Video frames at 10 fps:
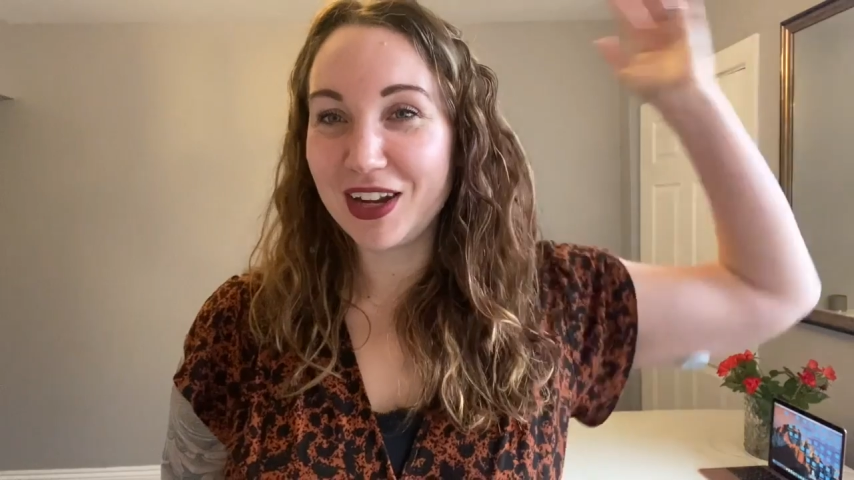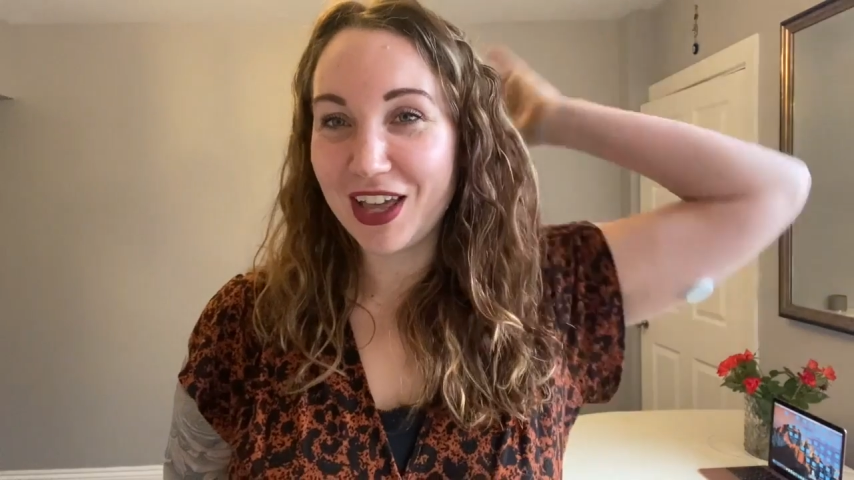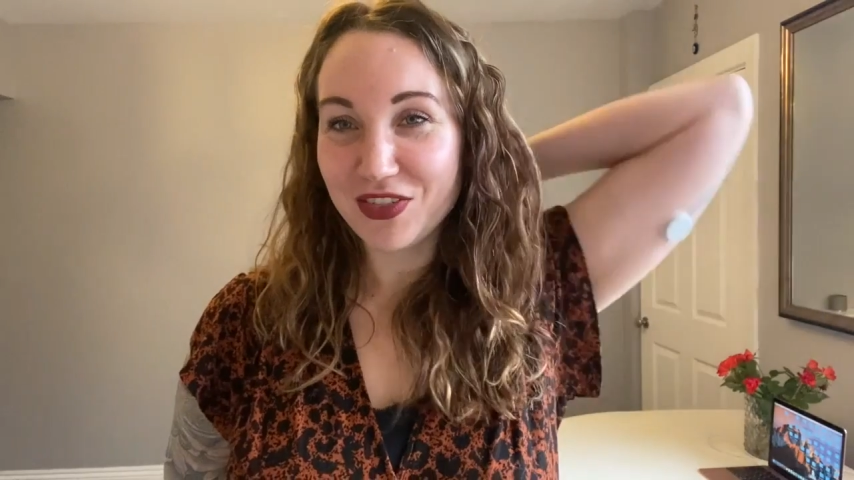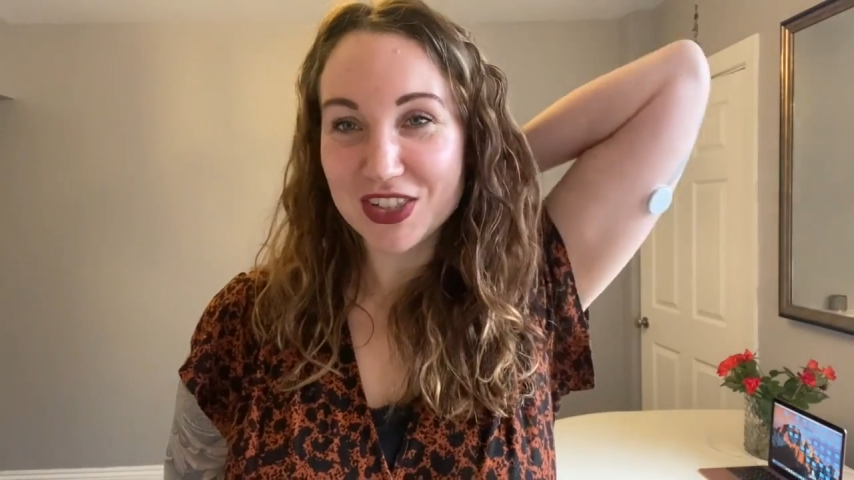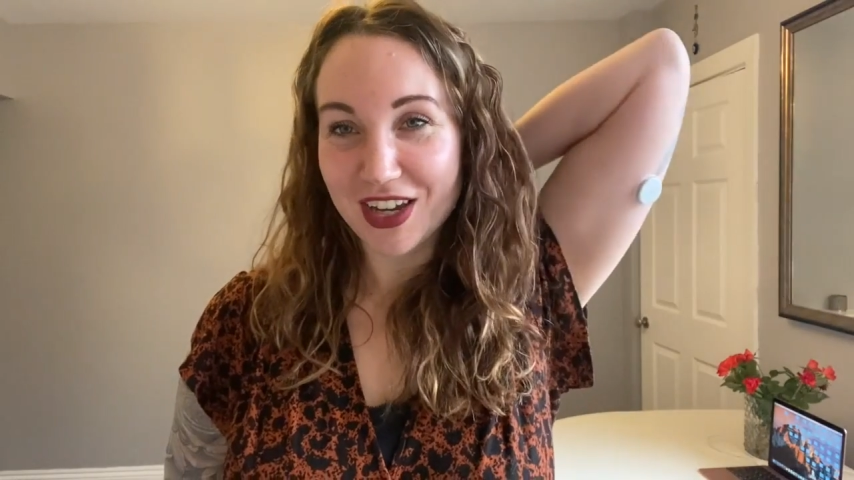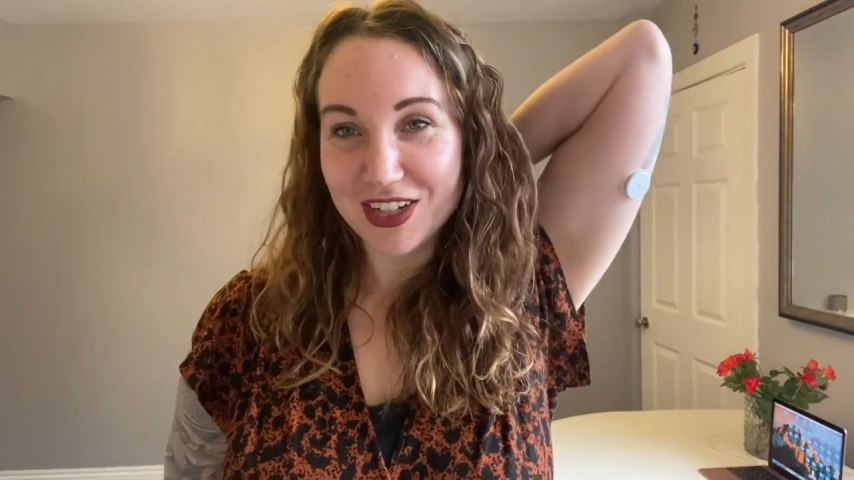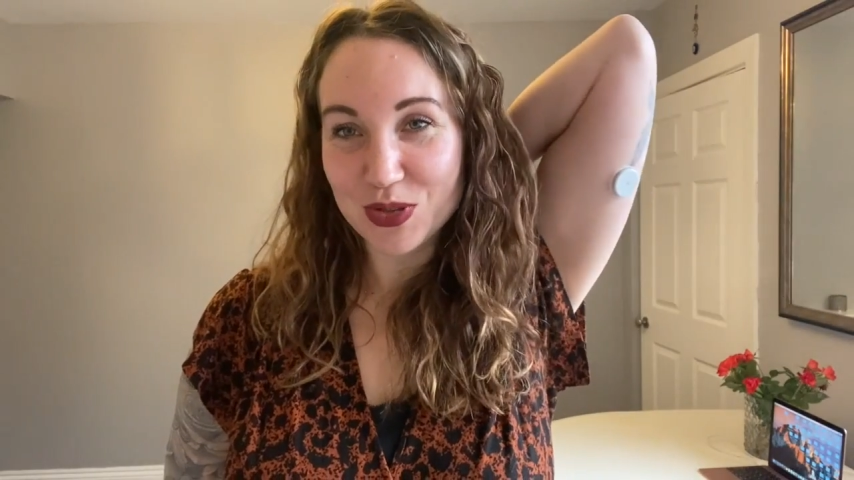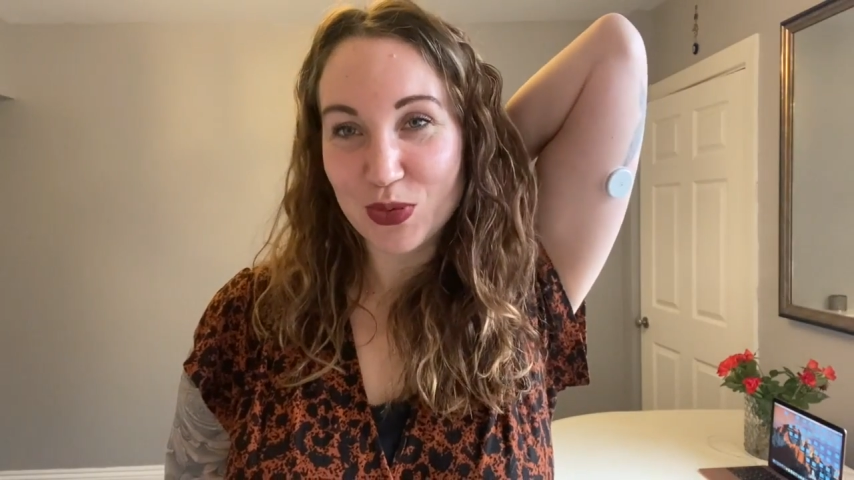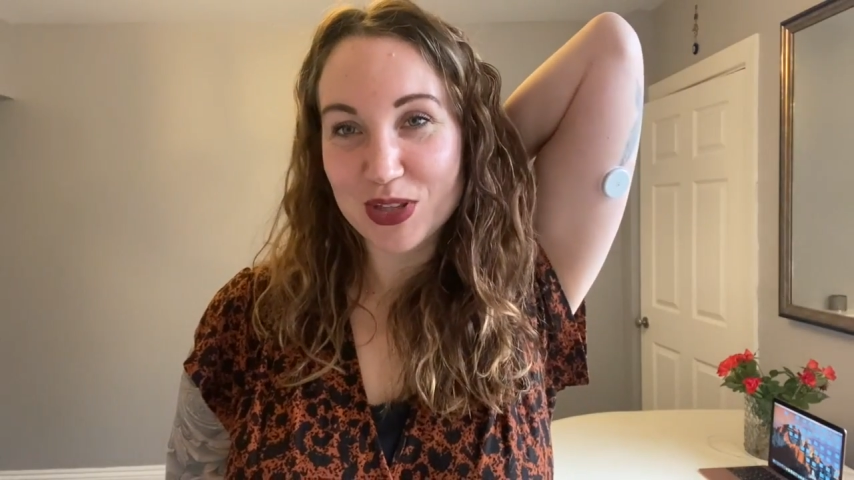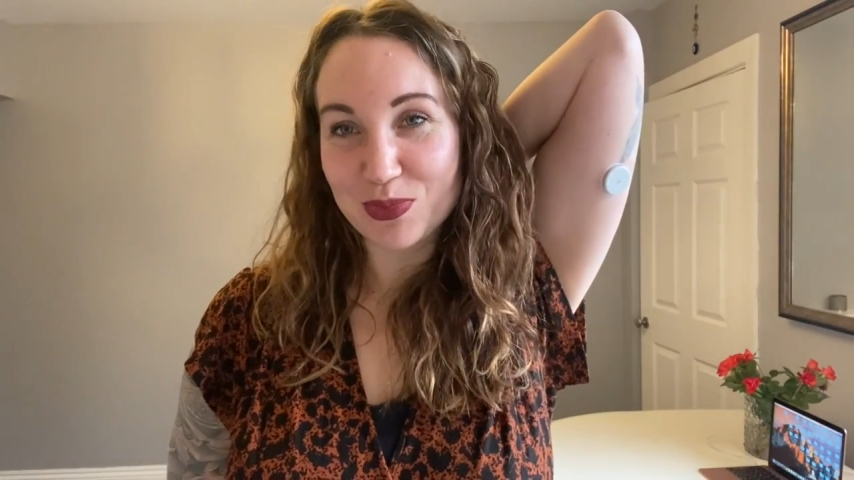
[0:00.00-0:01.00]
left side
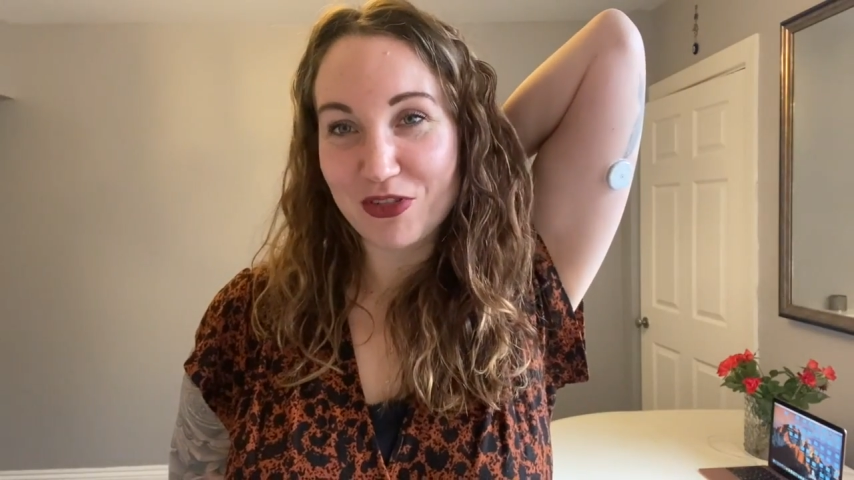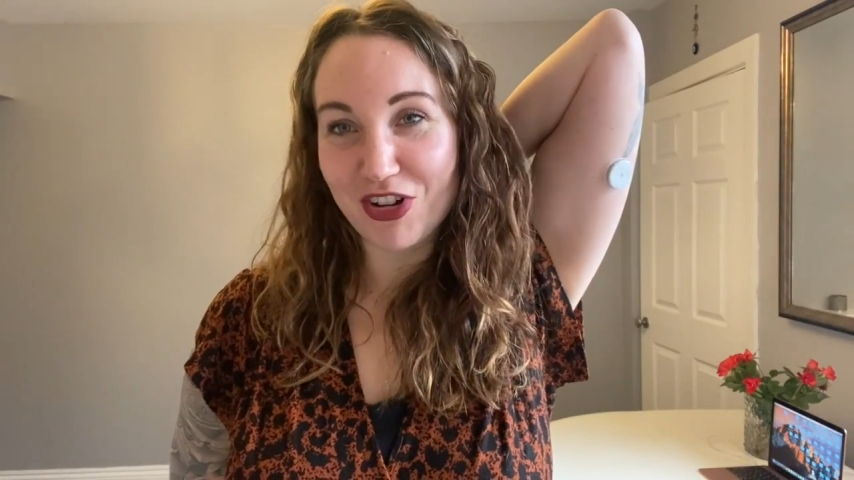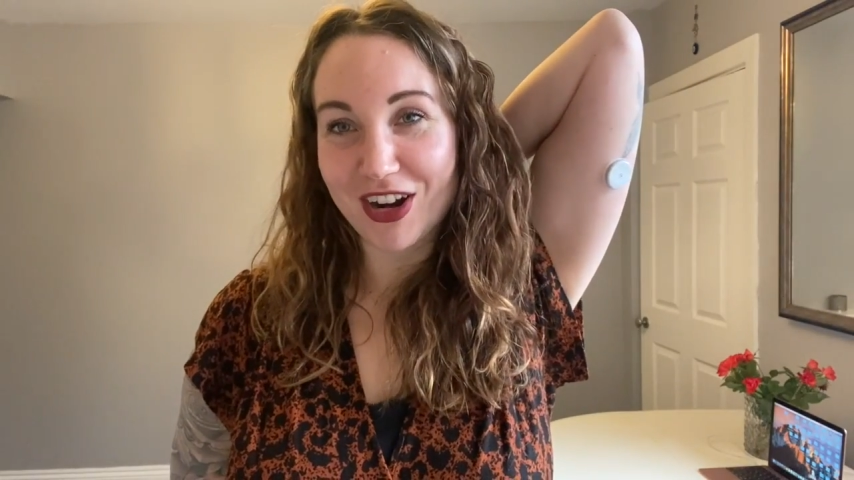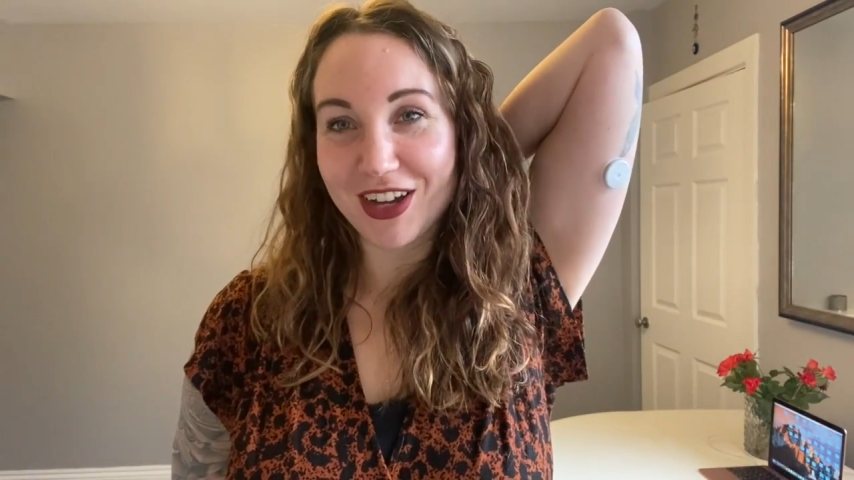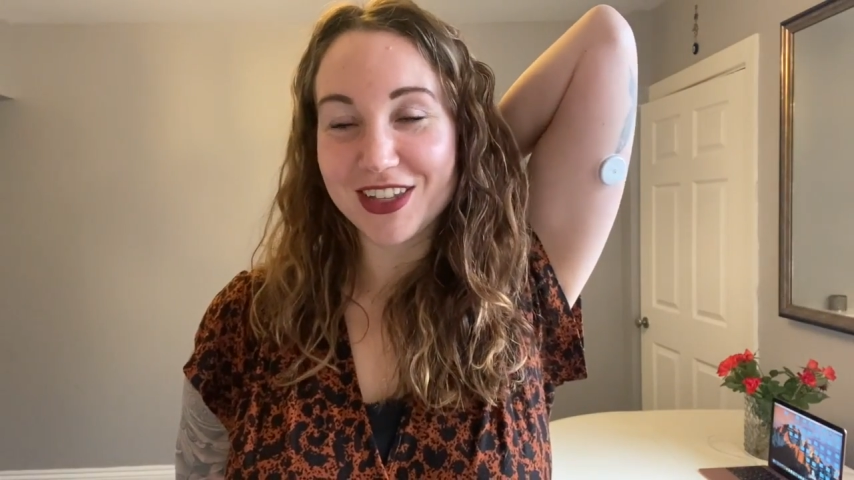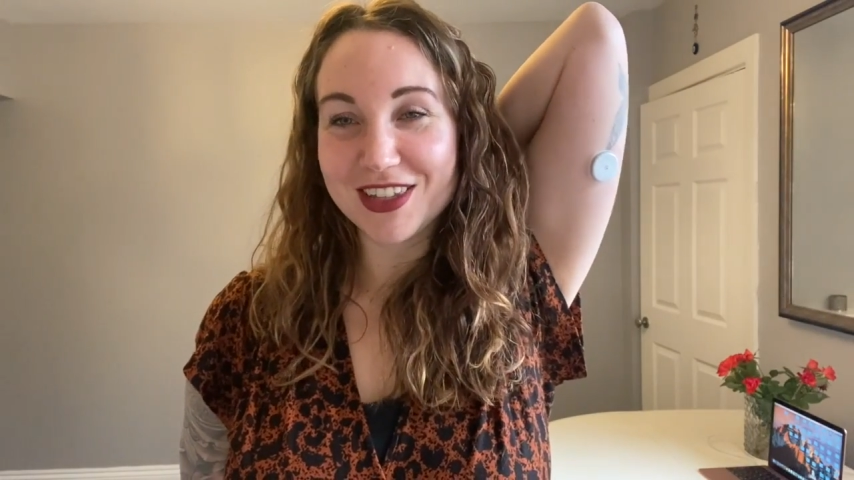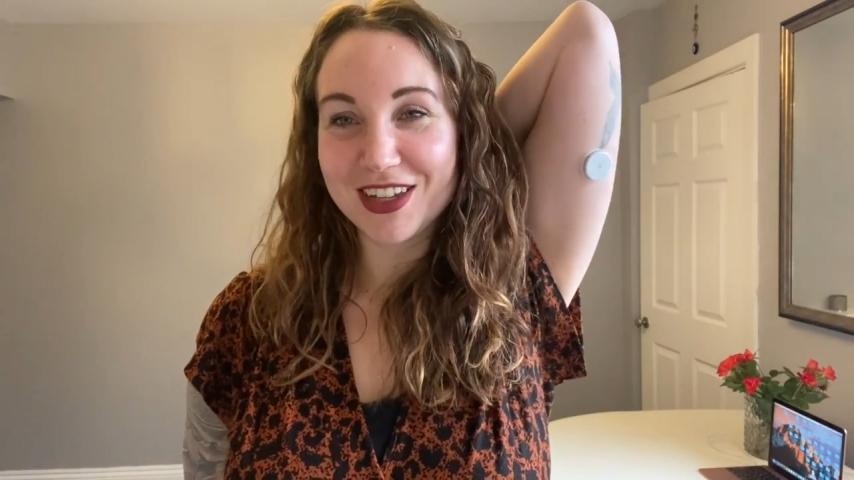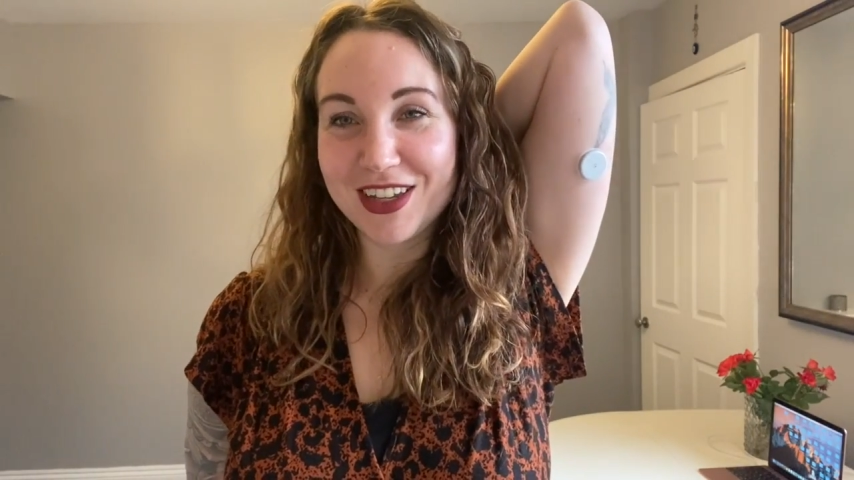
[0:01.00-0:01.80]
as well as my right.